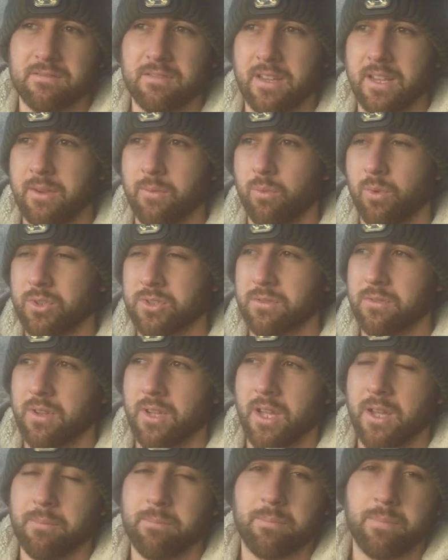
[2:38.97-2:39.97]
It wasn't
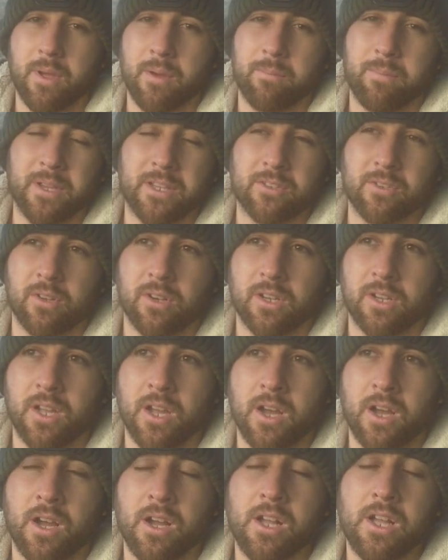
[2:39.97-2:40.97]
a big dollar
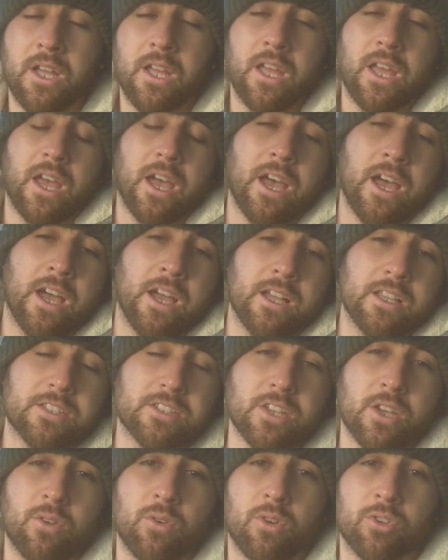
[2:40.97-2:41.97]
car.
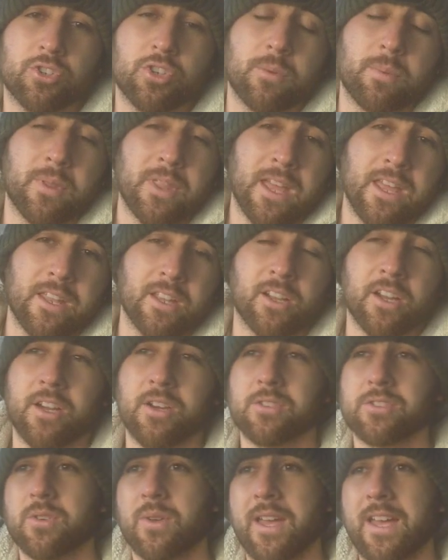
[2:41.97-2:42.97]
So on top of that, the guy
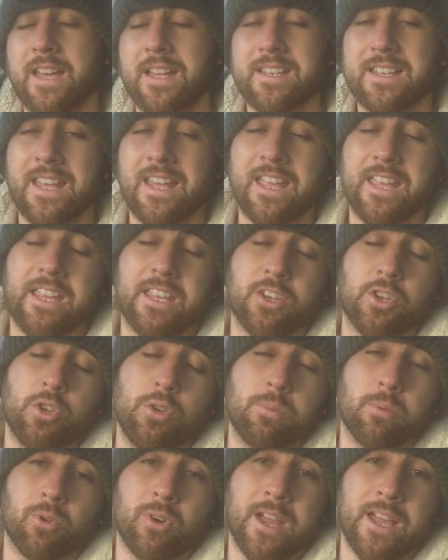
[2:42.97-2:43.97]
also had a
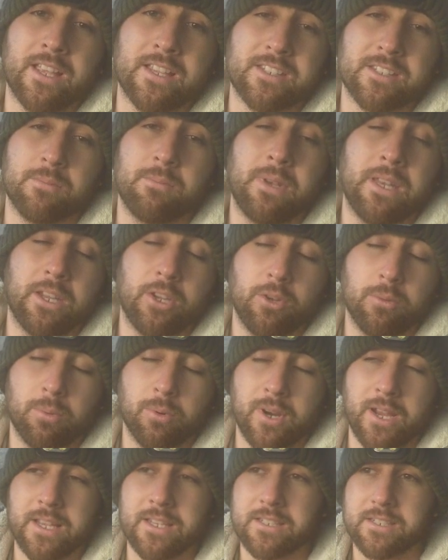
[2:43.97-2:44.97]
Cooper S, a Mini
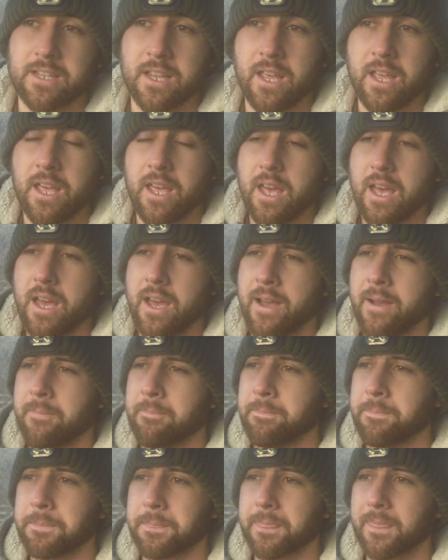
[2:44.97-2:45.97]
Cooper S.
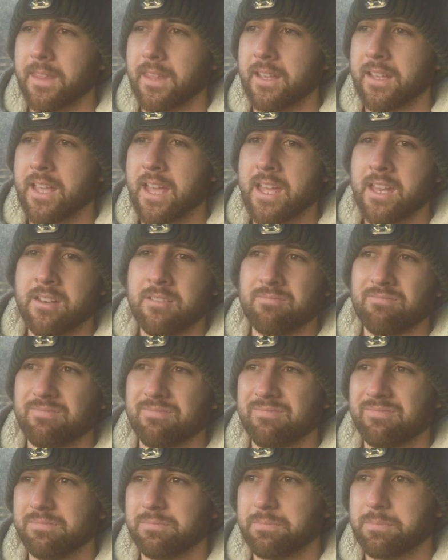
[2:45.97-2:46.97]
Again,
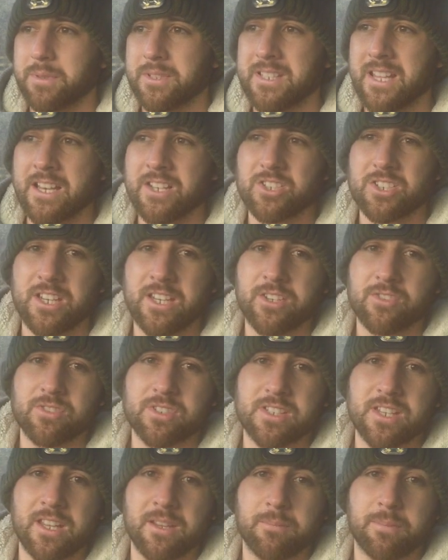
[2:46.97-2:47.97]
potentially
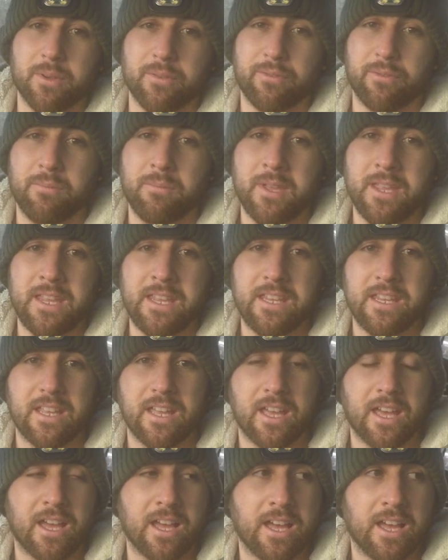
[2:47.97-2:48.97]
interesting, but for me,
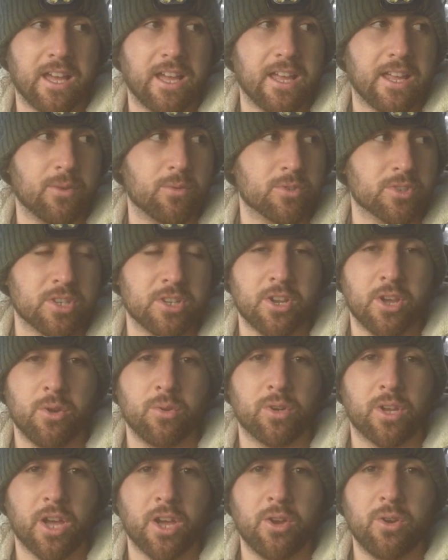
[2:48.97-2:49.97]
it was a
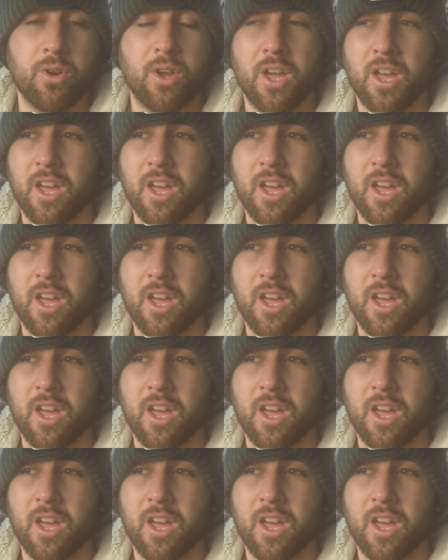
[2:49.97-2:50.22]
no-go.